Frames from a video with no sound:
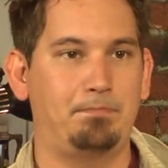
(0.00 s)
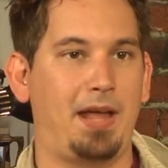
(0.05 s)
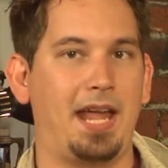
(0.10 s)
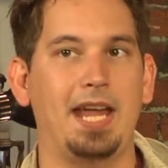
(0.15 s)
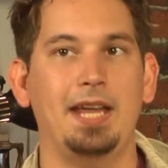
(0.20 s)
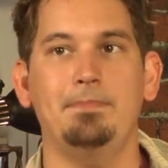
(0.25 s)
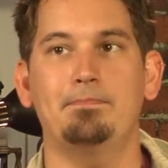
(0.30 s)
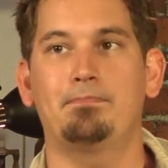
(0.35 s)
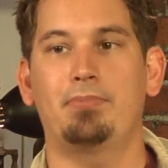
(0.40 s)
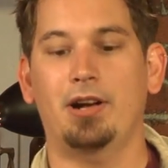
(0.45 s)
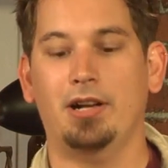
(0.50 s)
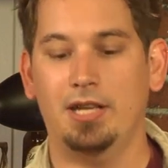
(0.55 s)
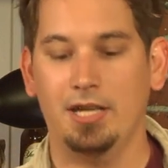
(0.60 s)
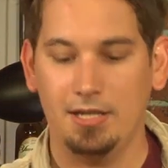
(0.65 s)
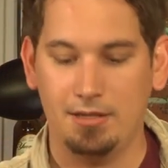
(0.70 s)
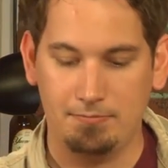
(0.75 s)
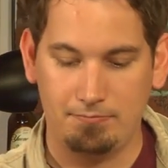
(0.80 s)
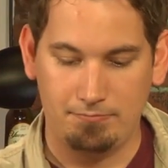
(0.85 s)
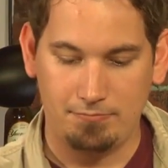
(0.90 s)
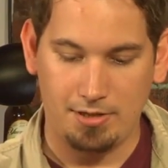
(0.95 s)
paint
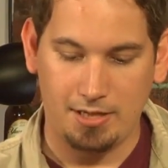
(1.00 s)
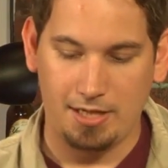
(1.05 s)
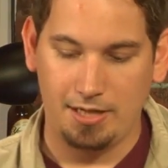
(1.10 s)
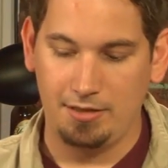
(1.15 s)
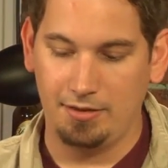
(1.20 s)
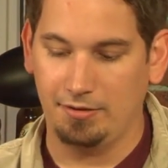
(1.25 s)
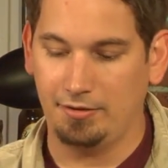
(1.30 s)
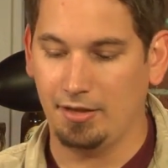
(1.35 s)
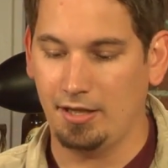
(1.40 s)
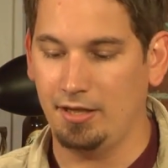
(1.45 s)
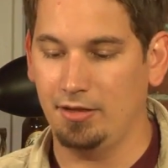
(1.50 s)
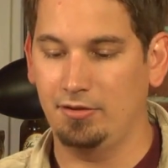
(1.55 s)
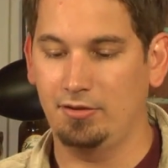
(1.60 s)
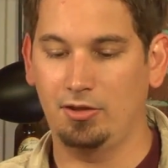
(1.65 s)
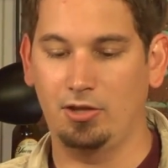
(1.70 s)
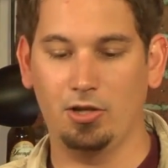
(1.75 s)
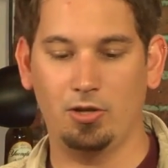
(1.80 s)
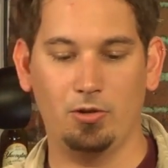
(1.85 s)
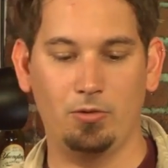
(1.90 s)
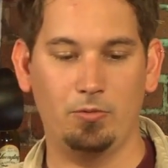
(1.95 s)
bucket, I decided to
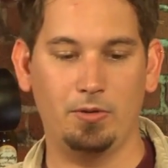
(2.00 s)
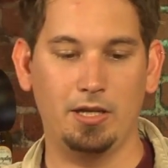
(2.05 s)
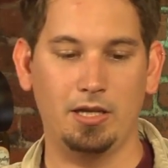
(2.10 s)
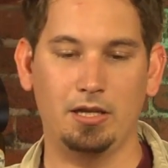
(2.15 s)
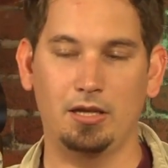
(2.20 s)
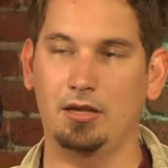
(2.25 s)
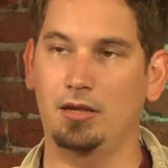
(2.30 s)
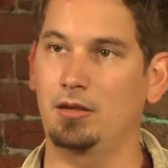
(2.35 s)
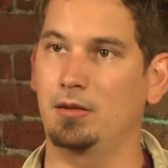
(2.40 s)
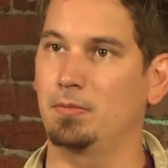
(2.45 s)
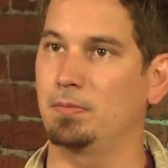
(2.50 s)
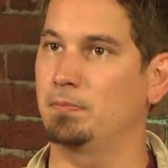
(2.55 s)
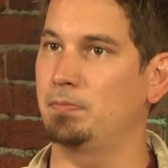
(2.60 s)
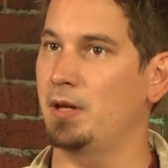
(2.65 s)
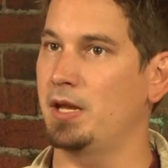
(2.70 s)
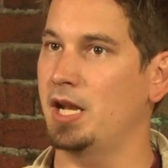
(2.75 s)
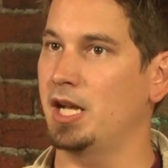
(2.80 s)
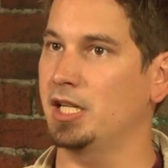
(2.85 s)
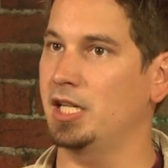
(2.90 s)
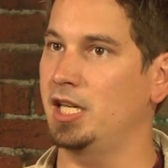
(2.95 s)
go with
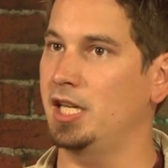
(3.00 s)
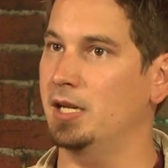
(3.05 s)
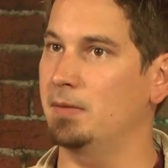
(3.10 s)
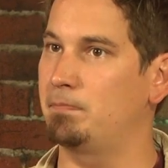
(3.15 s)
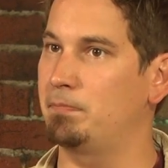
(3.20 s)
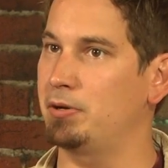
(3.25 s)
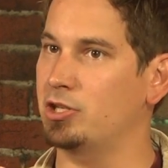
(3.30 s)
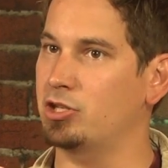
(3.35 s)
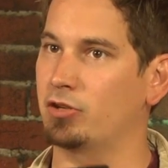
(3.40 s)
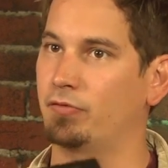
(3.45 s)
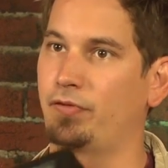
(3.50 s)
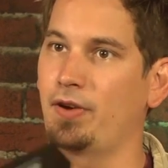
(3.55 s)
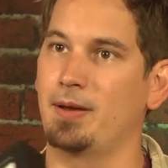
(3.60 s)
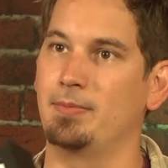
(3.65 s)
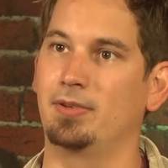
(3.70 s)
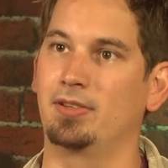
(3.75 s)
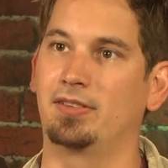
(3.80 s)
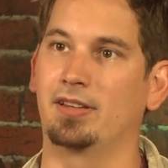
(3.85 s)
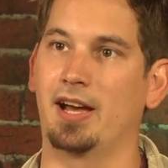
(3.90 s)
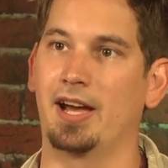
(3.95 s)
an IKEA picture frame
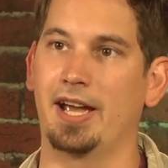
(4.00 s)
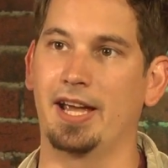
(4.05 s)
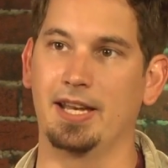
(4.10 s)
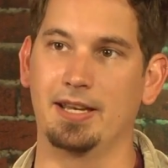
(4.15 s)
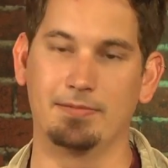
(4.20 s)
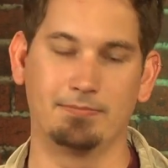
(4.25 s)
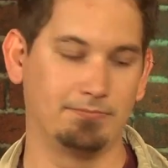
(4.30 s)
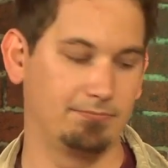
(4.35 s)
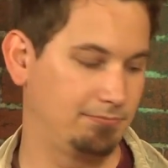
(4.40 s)
design,